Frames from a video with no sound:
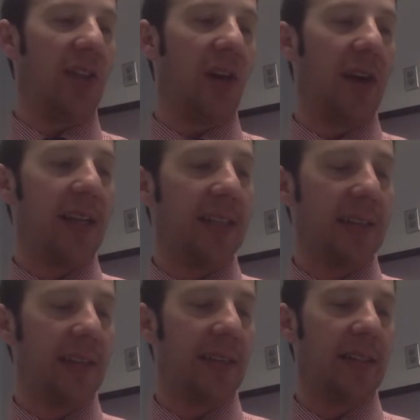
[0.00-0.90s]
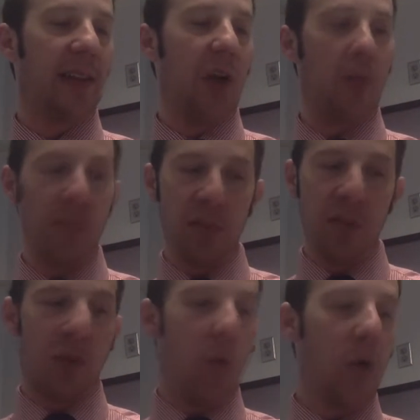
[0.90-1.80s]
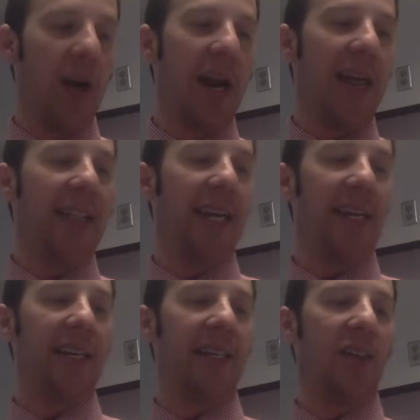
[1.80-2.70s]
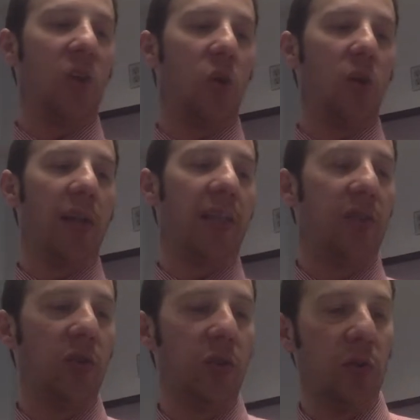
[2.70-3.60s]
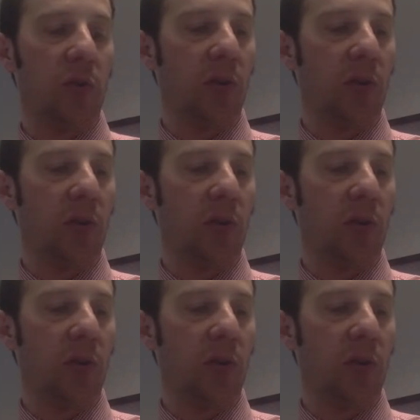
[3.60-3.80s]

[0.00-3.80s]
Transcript: the audience to help organize ideas according to